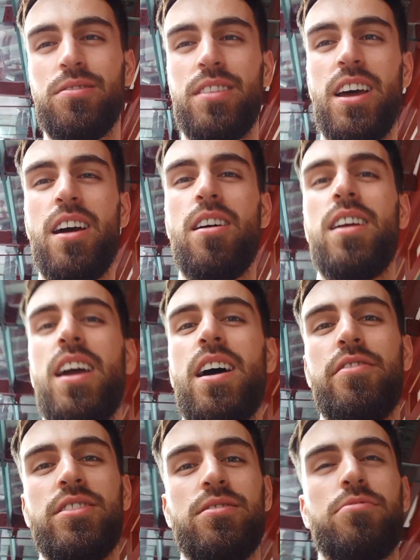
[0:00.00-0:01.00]
They already have
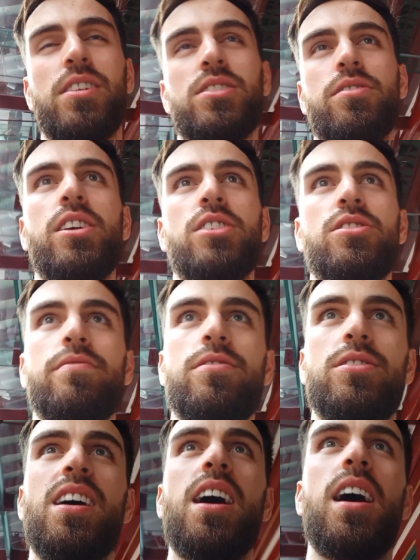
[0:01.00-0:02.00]
a reservation for
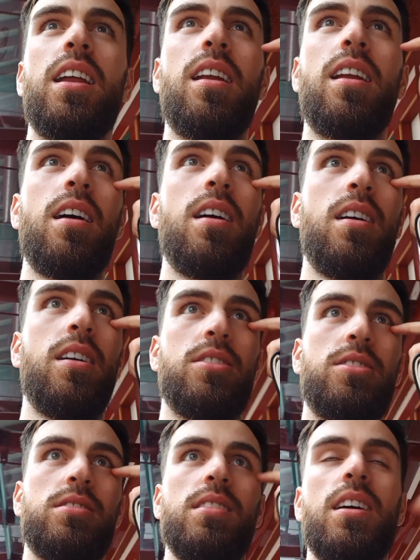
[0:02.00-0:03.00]
10. Just, like,